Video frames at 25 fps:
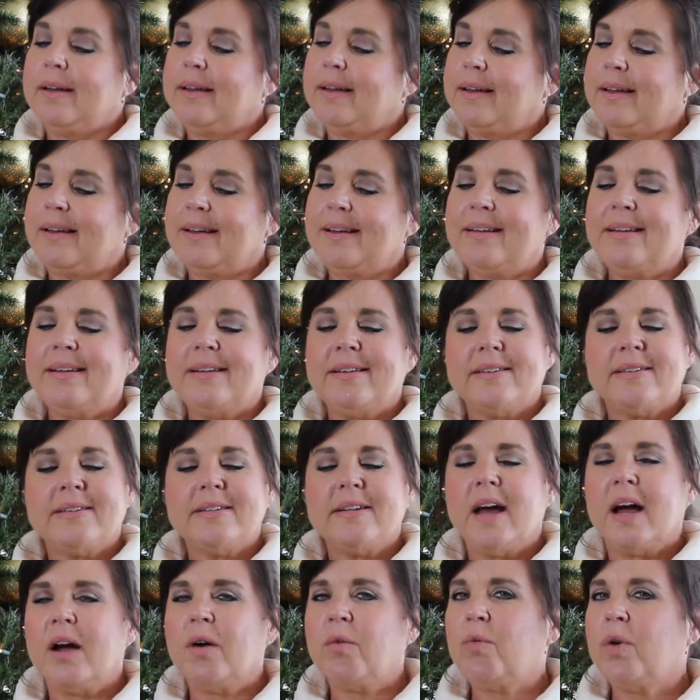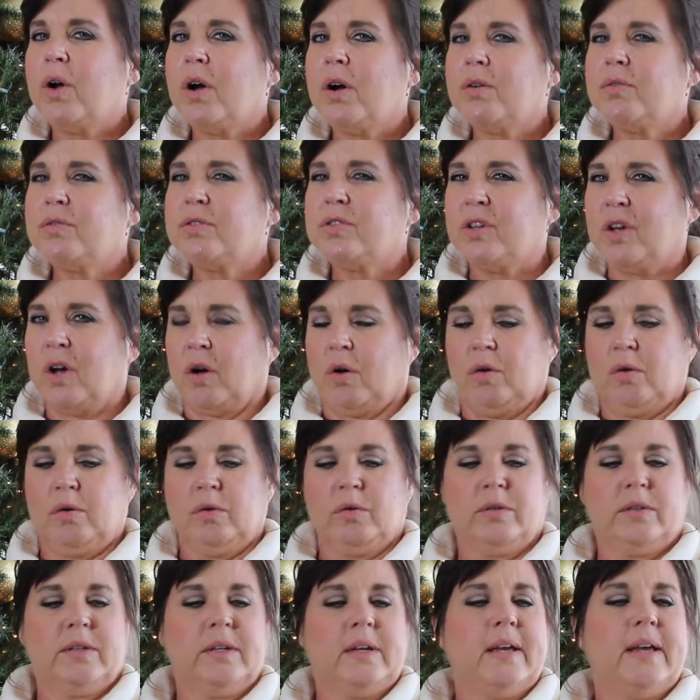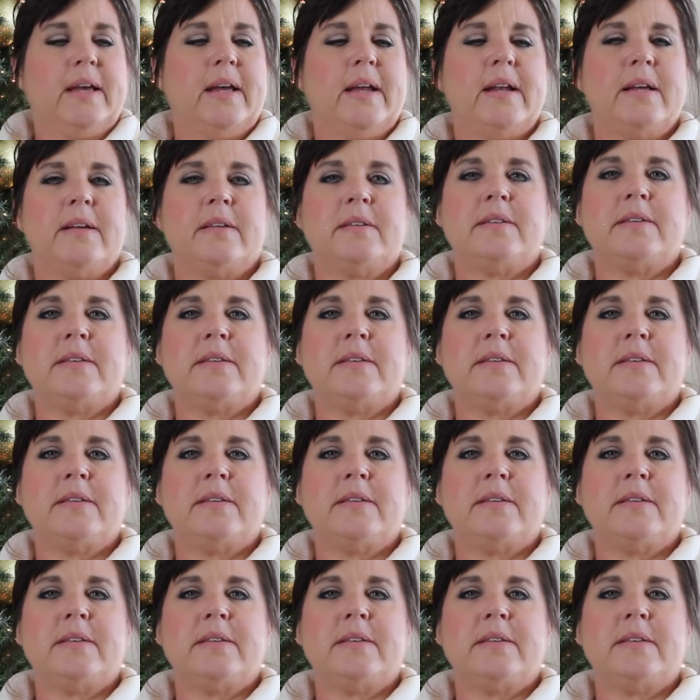It's not rose gold. It is